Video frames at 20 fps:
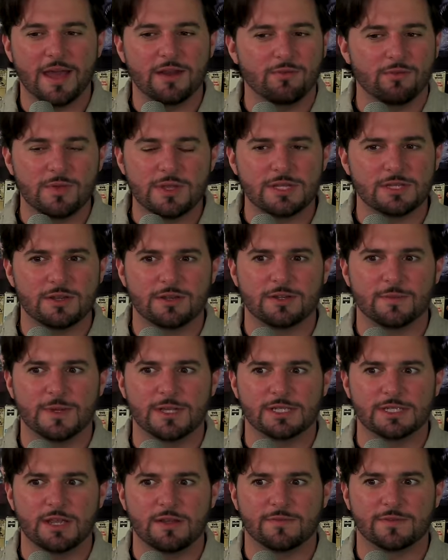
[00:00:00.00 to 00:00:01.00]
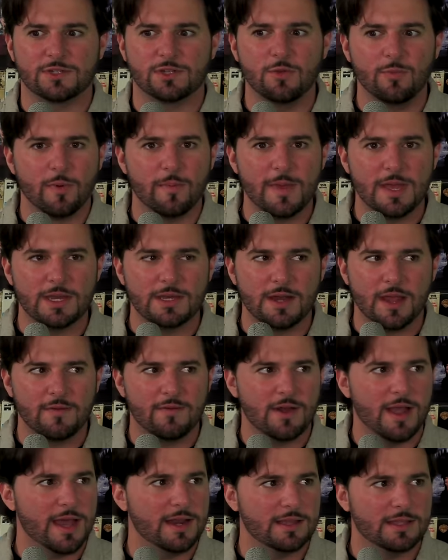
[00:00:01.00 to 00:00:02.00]
had to research it myself. Superman
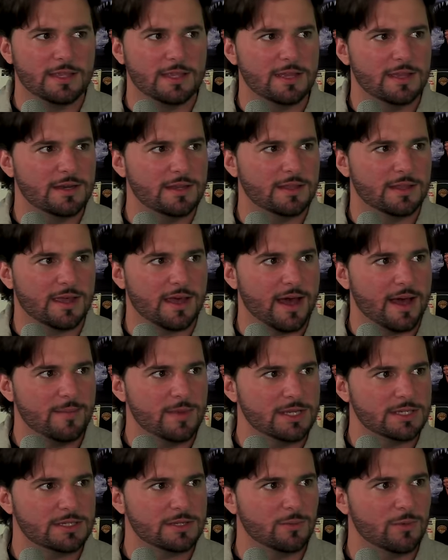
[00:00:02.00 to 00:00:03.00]
never had a kid in the comics.